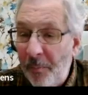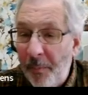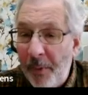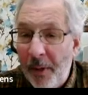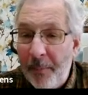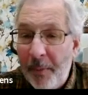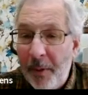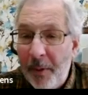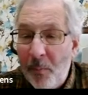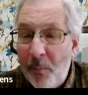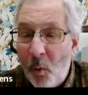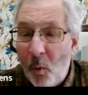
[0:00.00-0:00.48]

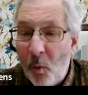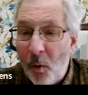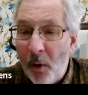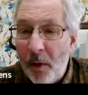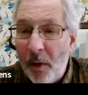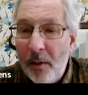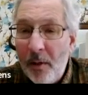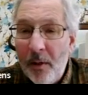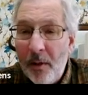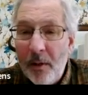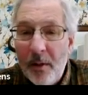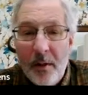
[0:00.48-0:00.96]
maybe
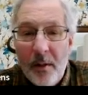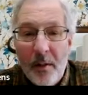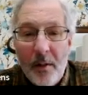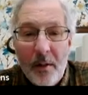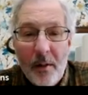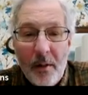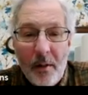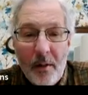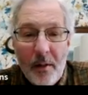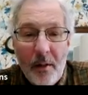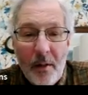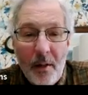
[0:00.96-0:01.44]
more.
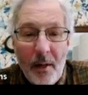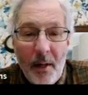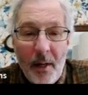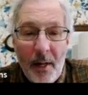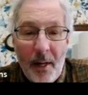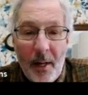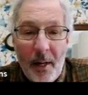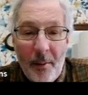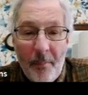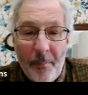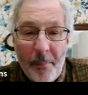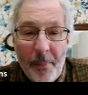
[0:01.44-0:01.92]

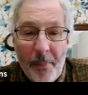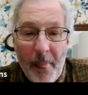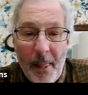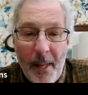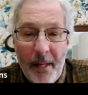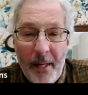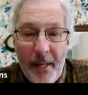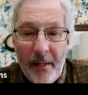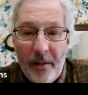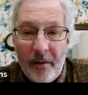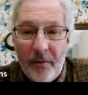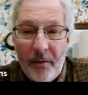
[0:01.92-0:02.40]

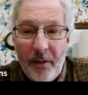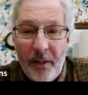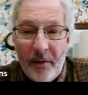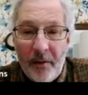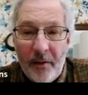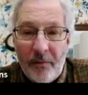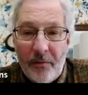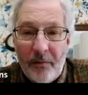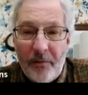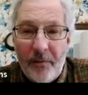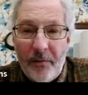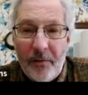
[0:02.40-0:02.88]
And
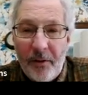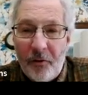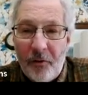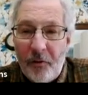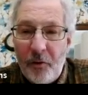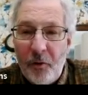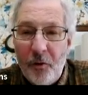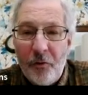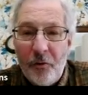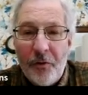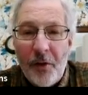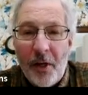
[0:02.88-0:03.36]
it's
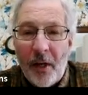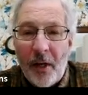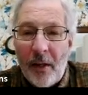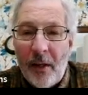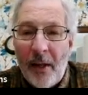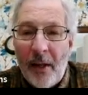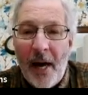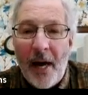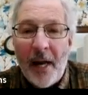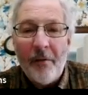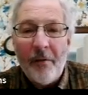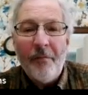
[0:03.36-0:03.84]
used on a
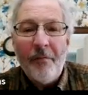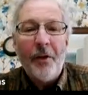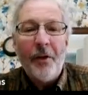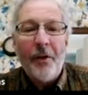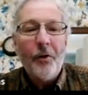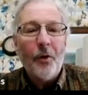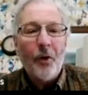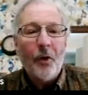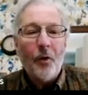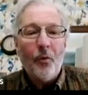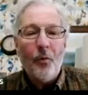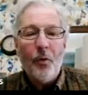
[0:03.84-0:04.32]
lot of
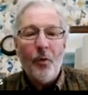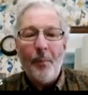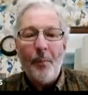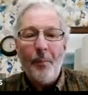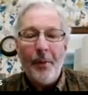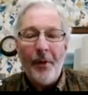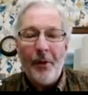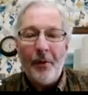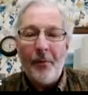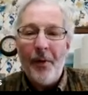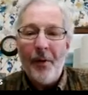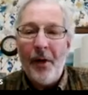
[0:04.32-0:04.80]
other
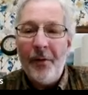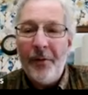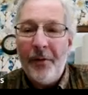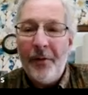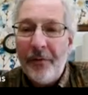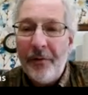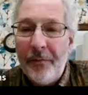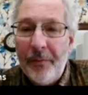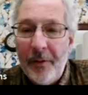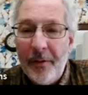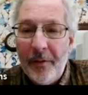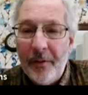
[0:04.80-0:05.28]
equipment
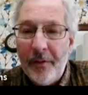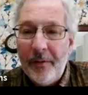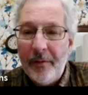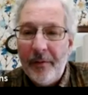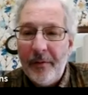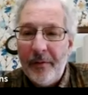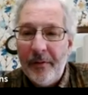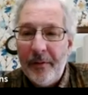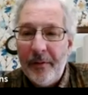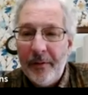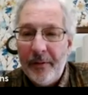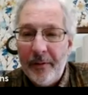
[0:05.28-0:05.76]
around
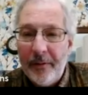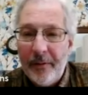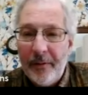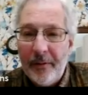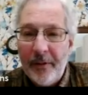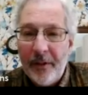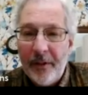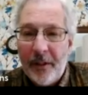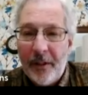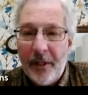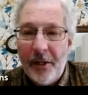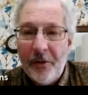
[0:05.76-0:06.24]

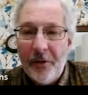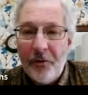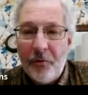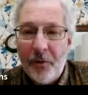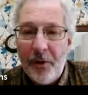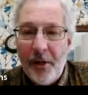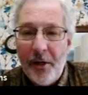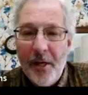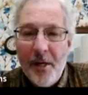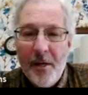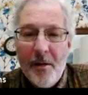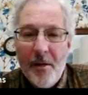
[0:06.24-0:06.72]
the
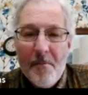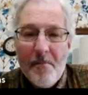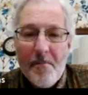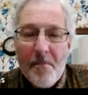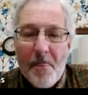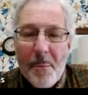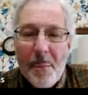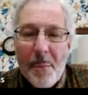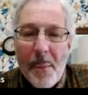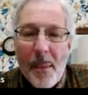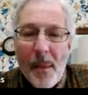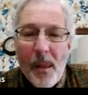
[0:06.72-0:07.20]
country.
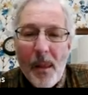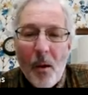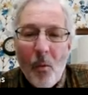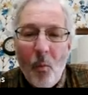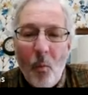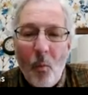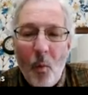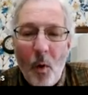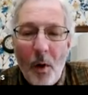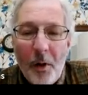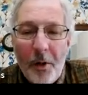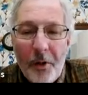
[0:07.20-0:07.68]

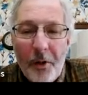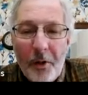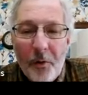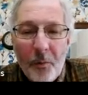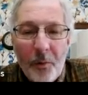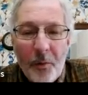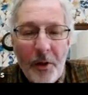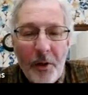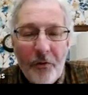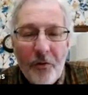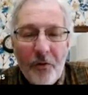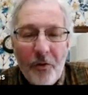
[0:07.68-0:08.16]
One of the
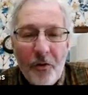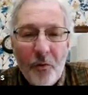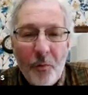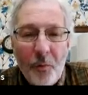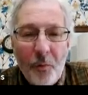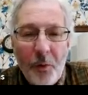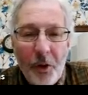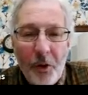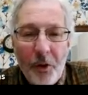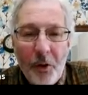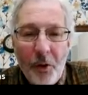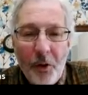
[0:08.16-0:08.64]
reasons
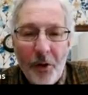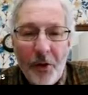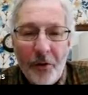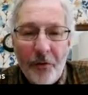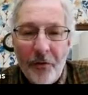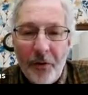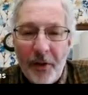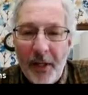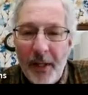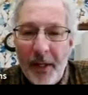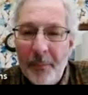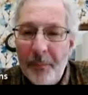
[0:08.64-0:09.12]
we do it
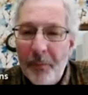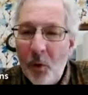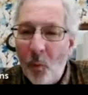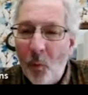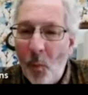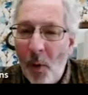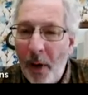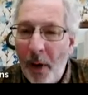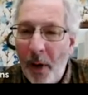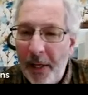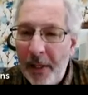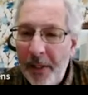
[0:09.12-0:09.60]
is to keep the
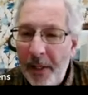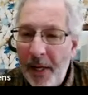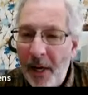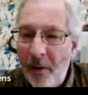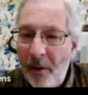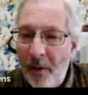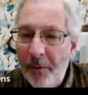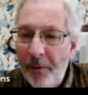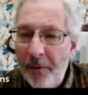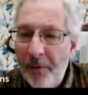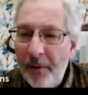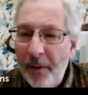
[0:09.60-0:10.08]
weight
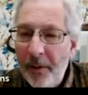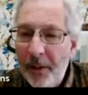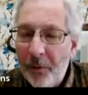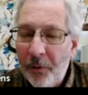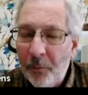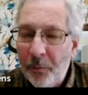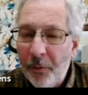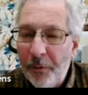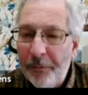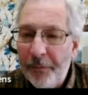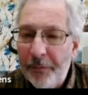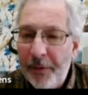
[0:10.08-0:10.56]
down in the
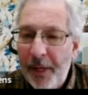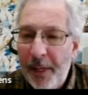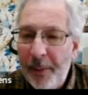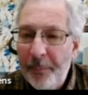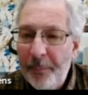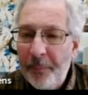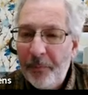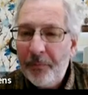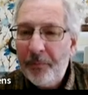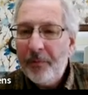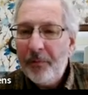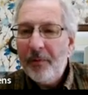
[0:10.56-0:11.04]

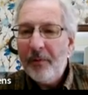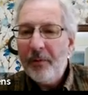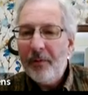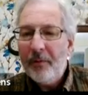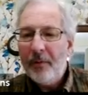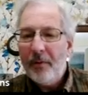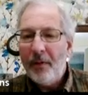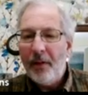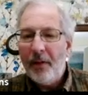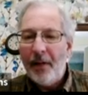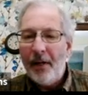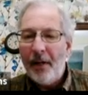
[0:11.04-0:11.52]
rooftops.
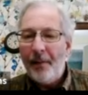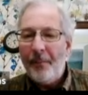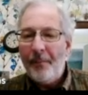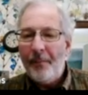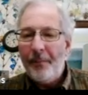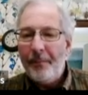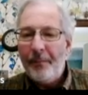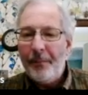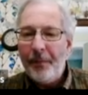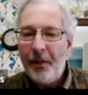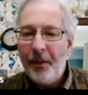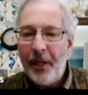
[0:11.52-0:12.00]

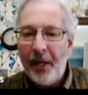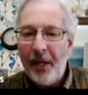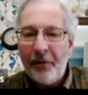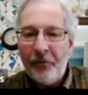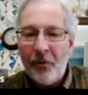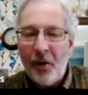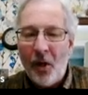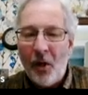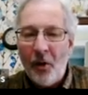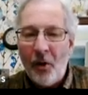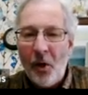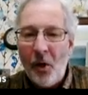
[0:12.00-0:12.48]
You
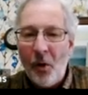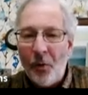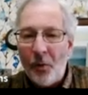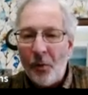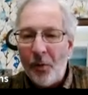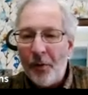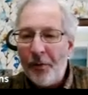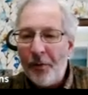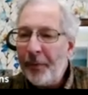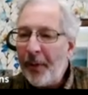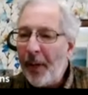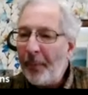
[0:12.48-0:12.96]
guys all know the
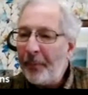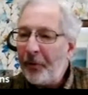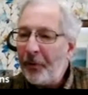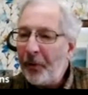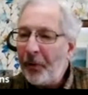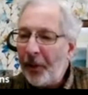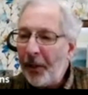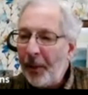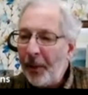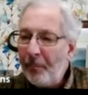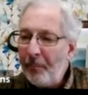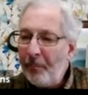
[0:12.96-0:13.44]
rooftops
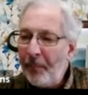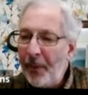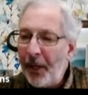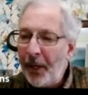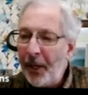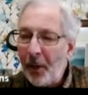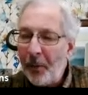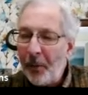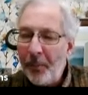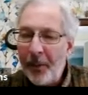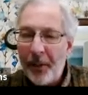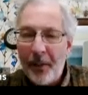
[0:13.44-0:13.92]
are getting
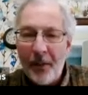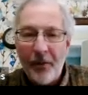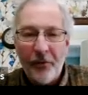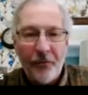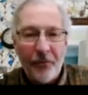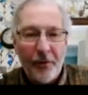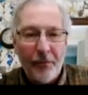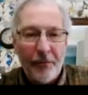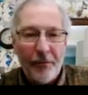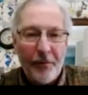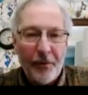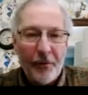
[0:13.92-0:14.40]
bigger
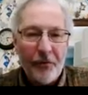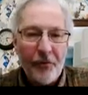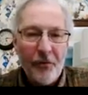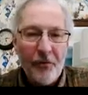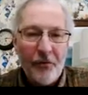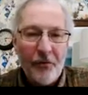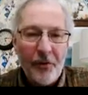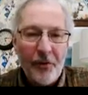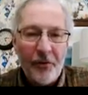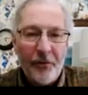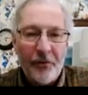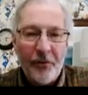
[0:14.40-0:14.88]
because the
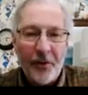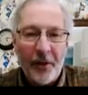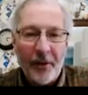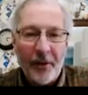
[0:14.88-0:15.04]
efficiencies